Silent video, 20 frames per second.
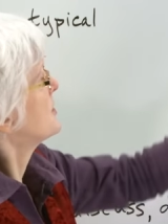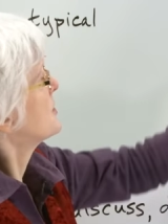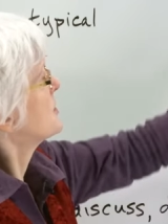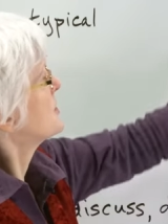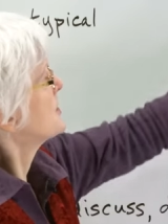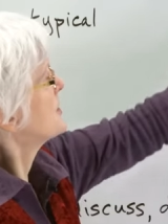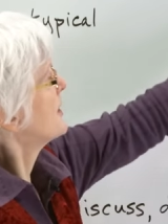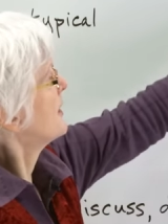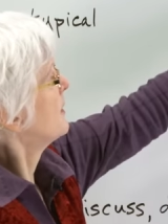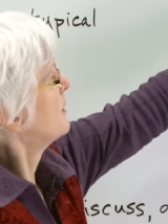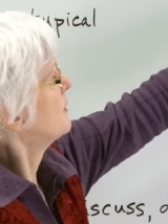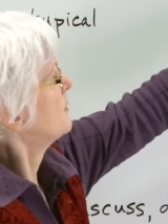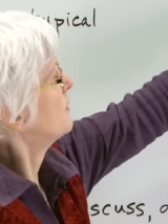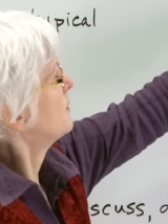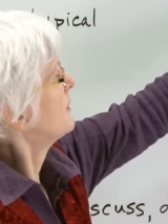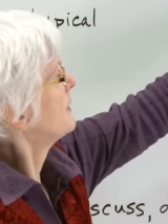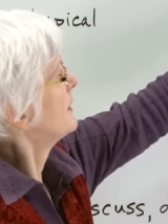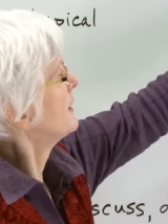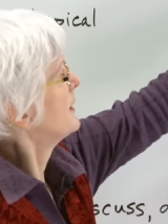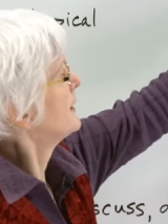So
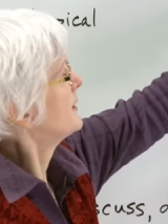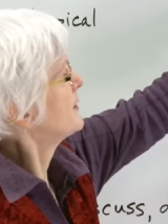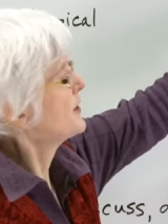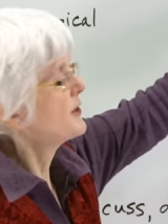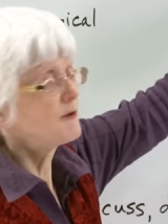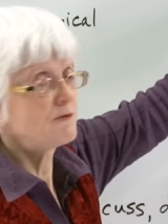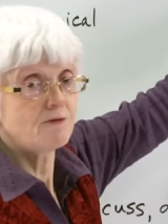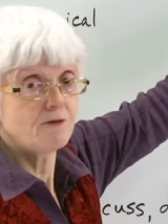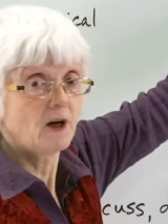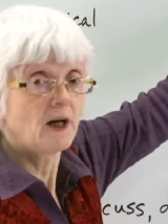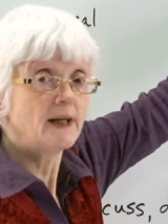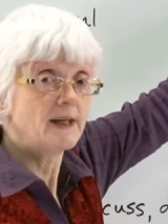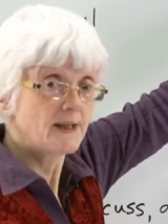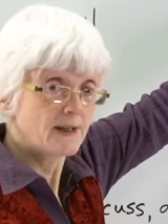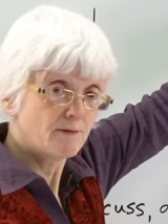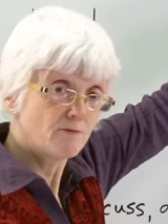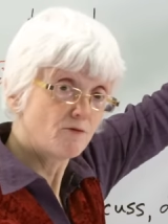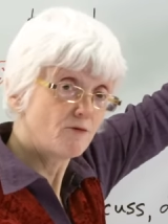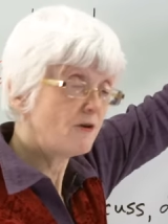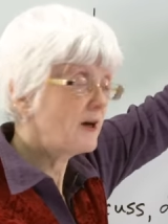to
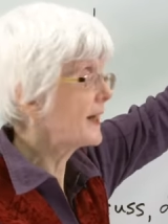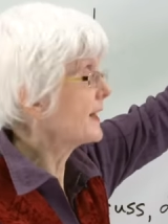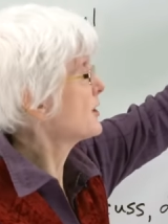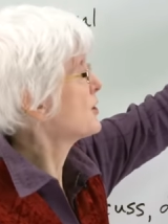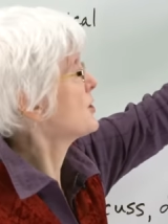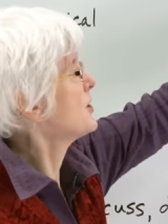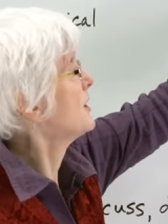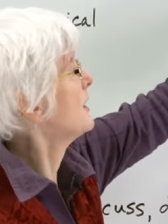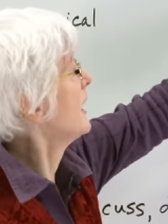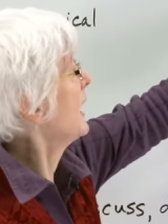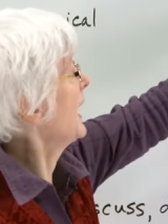fight infection,